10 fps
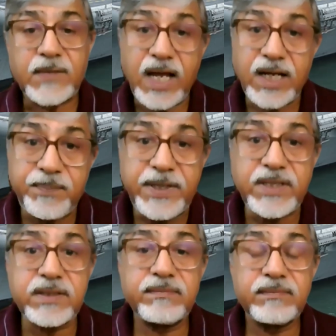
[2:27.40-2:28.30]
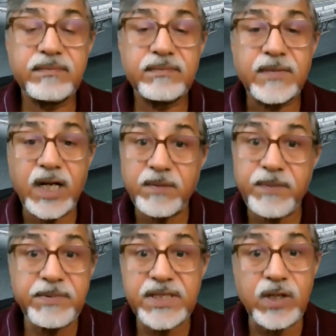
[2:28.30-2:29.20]
I repeat, it
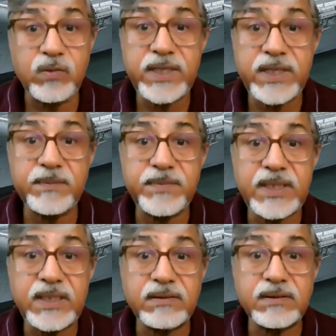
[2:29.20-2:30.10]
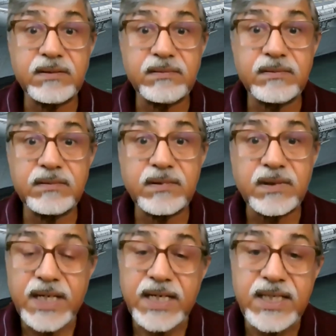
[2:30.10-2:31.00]
may be sounding something
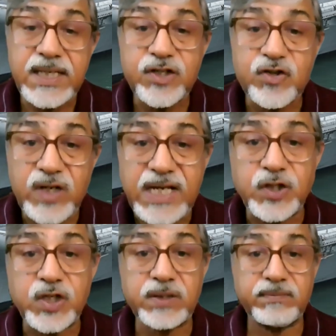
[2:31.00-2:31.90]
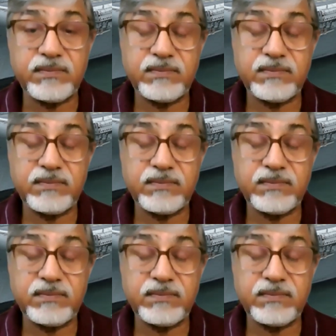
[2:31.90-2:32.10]
greatly strange.